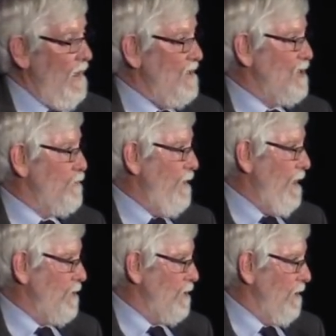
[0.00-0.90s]

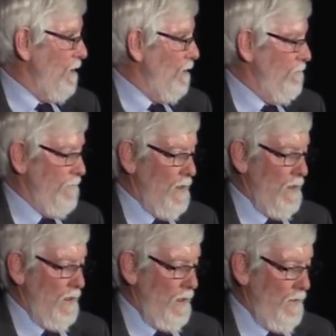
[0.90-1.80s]
especially
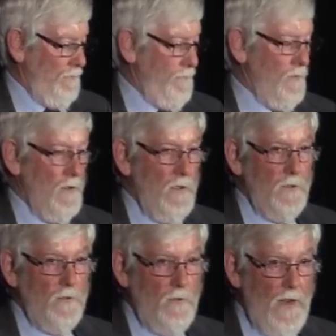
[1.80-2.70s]
if
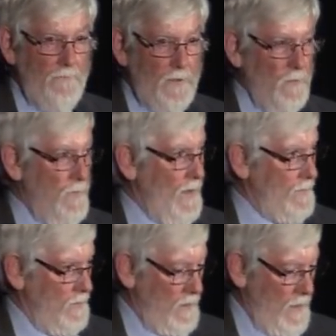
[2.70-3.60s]
you have a compacted